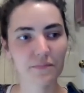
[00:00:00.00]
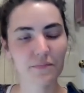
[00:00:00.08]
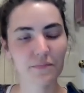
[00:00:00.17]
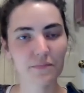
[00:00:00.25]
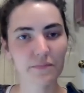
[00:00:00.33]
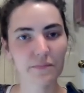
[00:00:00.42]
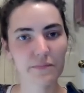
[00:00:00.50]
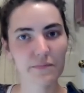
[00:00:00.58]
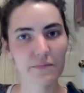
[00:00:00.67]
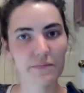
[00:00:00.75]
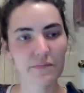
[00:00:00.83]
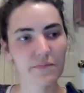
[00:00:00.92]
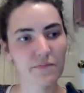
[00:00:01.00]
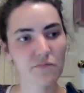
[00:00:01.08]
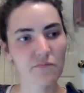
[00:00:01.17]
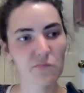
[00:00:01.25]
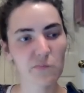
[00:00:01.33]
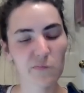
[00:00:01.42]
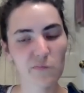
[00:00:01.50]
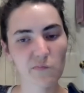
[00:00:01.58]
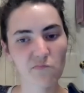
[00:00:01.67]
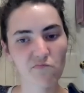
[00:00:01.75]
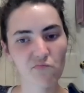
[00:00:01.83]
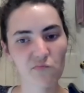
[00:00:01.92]

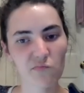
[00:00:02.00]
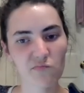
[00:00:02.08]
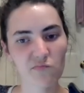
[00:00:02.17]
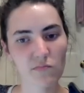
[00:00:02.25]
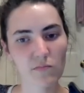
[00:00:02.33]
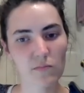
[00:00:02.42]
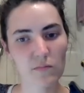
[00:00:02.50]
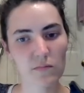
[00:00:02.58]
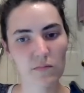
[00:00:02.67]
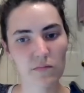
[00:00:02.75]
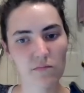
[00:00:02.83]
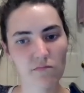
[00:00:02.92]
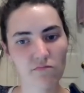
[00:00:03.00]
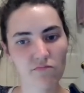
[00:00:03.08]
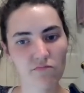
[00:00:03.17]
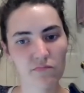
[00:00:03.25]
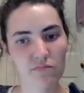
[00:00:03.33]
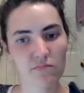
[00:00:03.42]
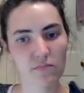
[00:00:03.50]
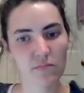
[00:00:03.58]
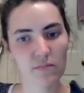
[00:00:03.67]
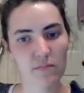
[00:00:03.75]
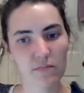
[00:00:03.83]
(not speaking)